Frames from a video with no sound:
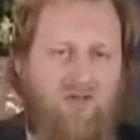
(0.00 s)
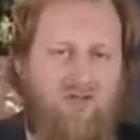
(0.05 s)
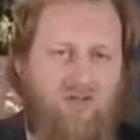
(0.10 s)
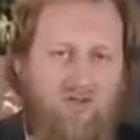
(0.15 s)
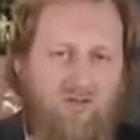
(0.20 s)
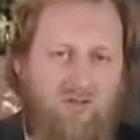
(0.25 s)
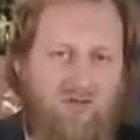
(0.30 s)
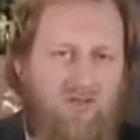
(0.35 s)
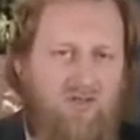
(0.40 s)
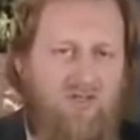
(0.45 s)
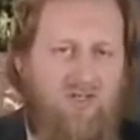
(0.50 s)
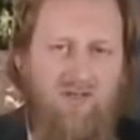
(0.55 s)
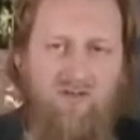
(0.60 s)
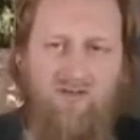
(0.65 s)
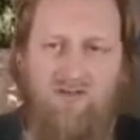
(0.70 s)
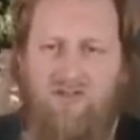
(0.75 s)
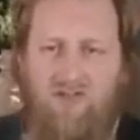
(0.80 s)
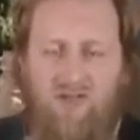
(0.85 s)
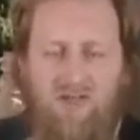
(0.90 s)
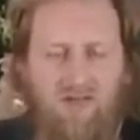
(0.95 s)
Students have
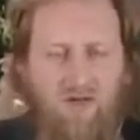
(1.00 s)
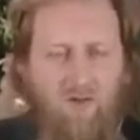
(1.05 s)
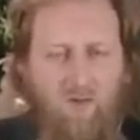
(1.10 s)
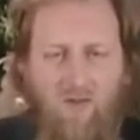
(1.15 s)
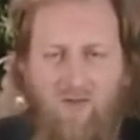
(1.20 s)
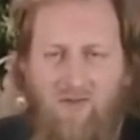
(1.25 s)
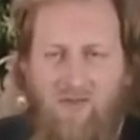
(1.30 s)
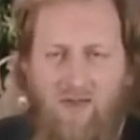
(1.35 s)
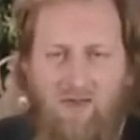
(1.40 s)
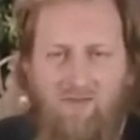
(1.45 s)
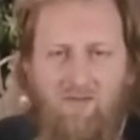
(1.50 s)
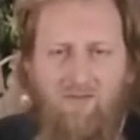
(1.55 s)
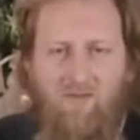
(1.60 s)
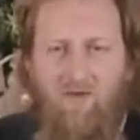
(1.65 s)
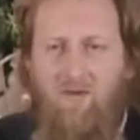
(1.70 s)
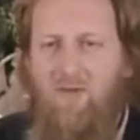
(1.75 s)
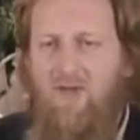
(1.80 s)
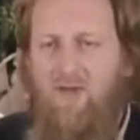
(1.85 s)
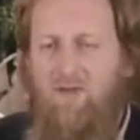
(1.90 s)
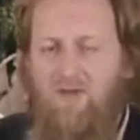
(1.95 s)
studied with them for
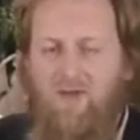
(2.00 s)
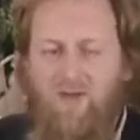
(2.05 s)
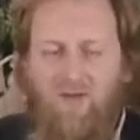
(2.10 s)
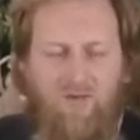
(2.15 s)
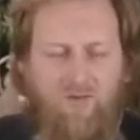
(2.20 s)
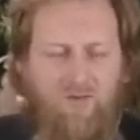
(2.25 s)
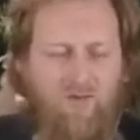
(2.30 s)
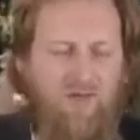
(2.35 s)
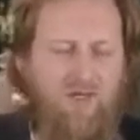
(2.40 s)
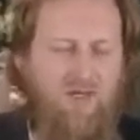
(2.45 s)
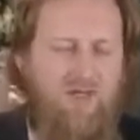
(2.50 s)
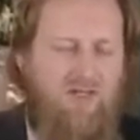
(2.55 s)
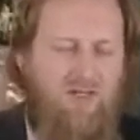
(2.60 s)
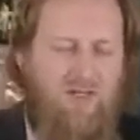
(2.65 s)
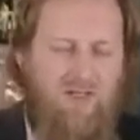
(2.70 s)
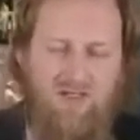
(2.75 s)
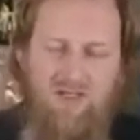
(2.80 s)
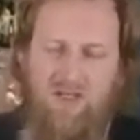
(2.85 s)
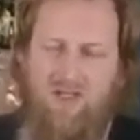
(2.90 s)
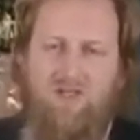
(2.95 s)
maybe 3 to
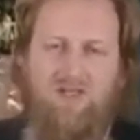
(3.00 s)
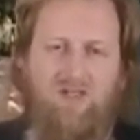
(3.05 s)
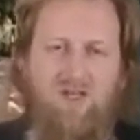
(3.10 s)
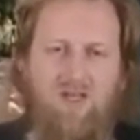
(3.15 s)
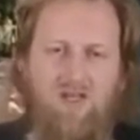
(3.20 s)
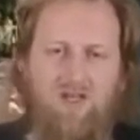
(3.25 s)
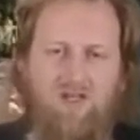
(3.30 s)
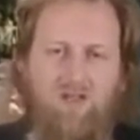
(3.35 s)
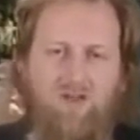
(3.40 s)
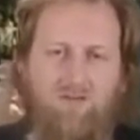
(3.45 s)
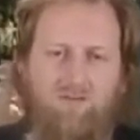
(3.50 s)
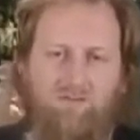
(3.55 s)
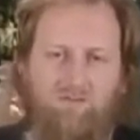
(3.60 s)
6 years.